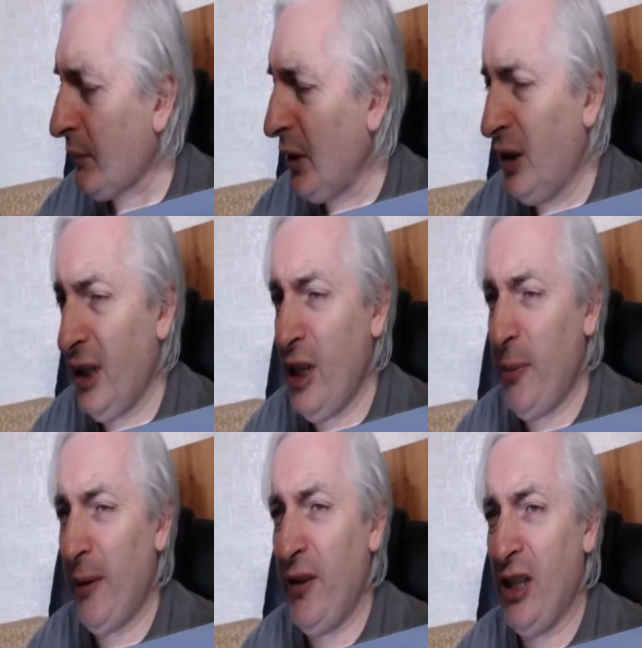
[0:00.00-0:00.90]
Clean up
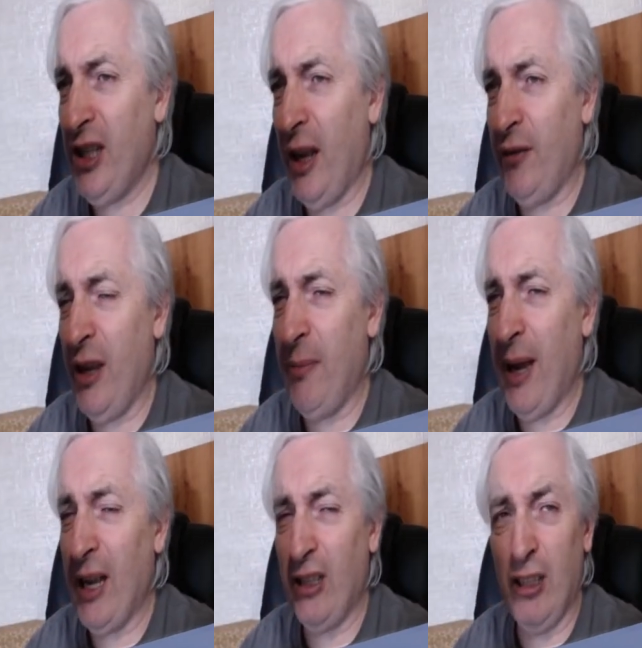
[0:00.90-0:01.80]
after yourselves, you
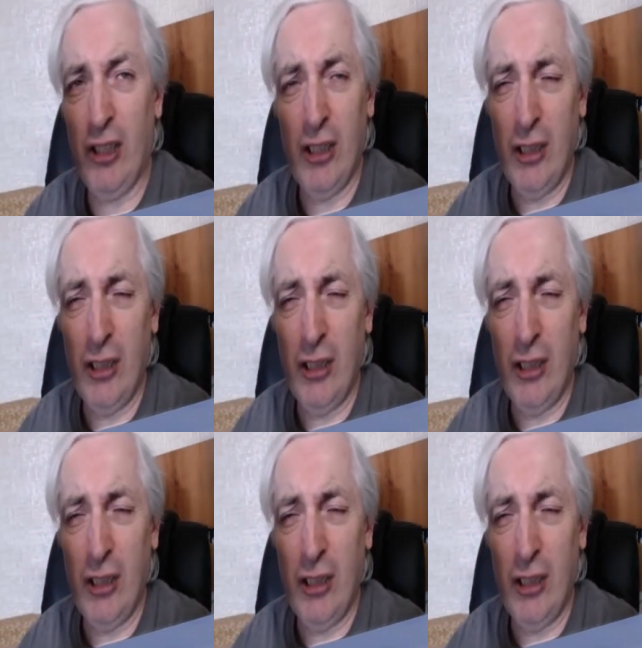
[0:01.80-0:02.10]
bastards.